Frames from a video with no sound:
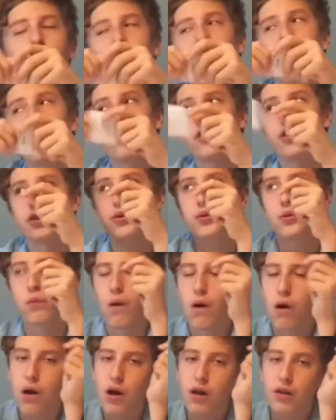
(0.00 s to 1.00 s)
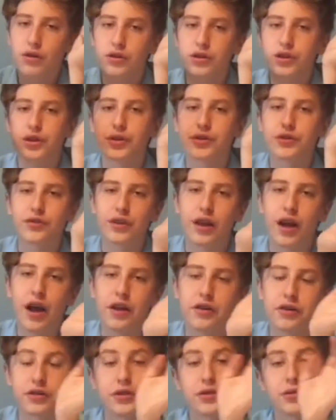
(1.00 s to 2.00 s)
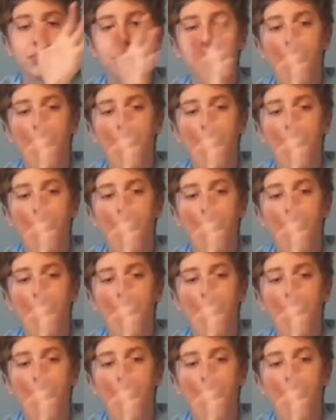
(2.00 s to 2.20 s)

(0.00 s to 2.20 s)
onto your wall or your sign or your